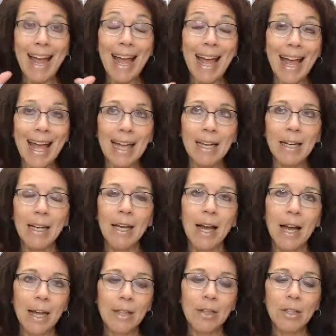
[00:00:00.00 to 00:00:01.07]
and
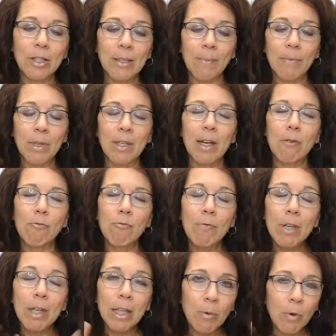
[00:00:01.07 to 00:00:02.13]
there's something that I
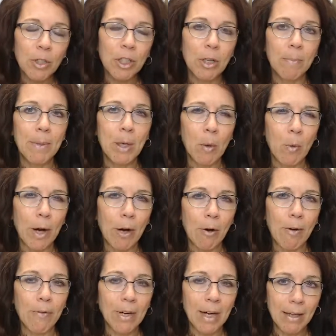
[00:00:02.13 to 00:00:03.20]
really want you to be aware
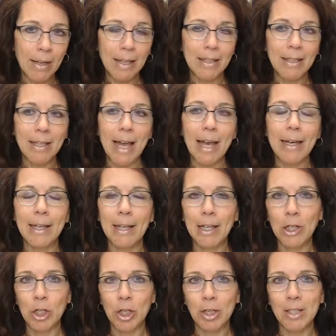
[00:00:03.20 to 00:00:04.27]
of, and I'll get to that
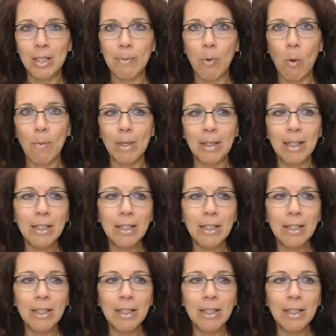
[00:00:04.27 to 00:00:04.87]
in just a moment.